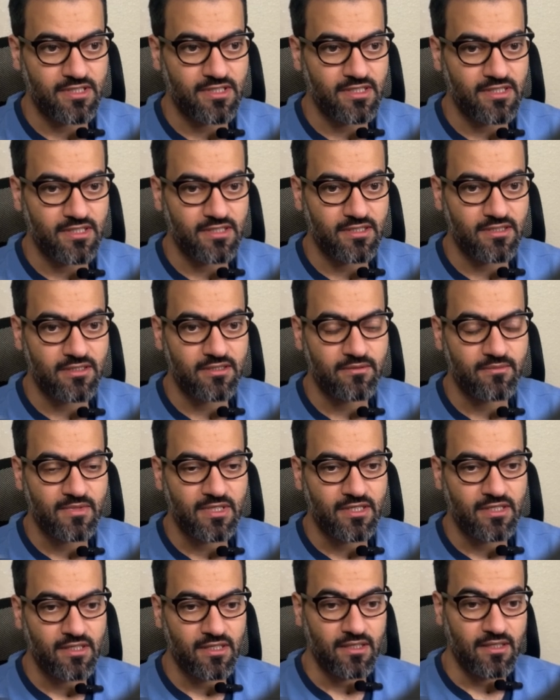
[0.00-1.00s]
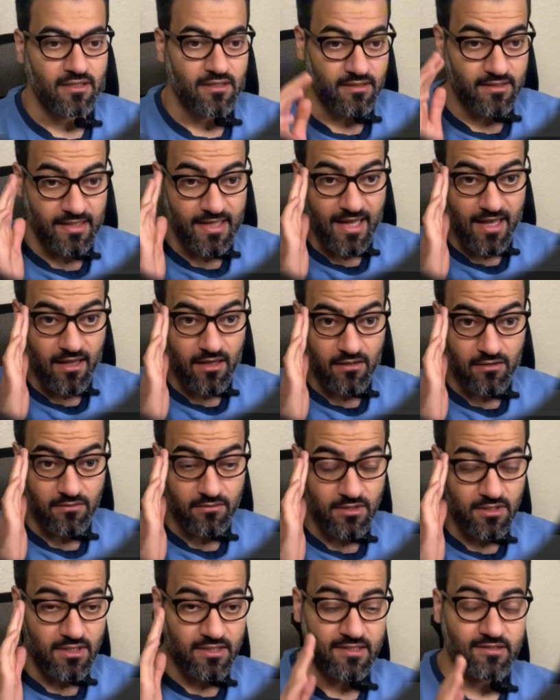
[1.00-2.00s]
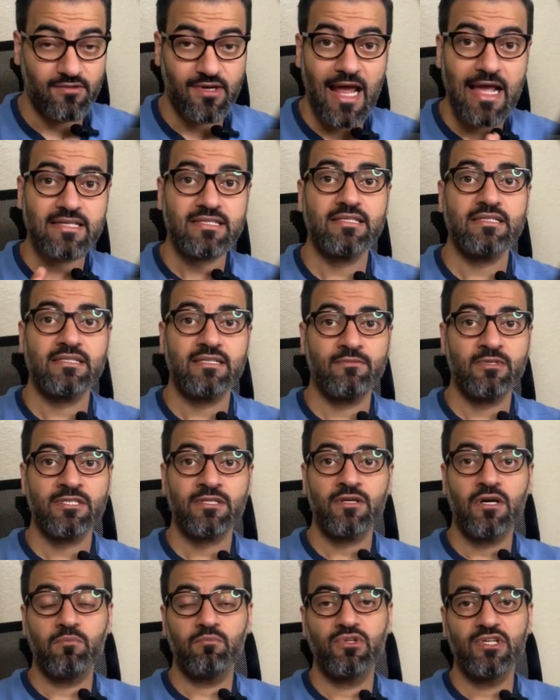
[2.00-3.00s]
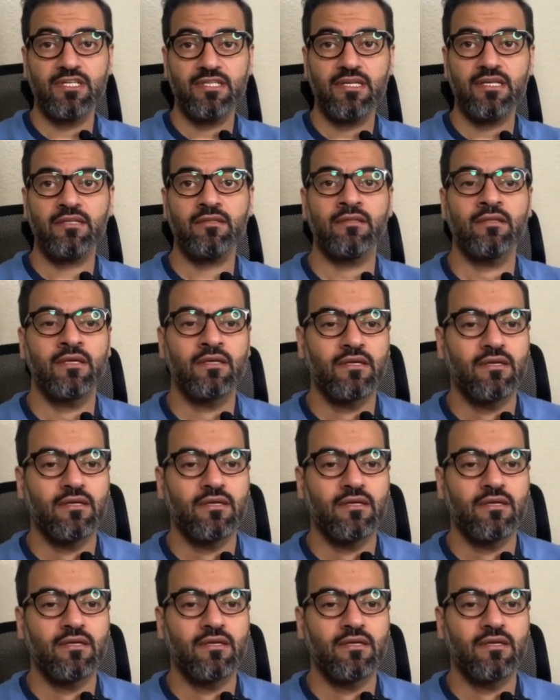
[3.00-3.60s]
here. Now the RAG system is completed,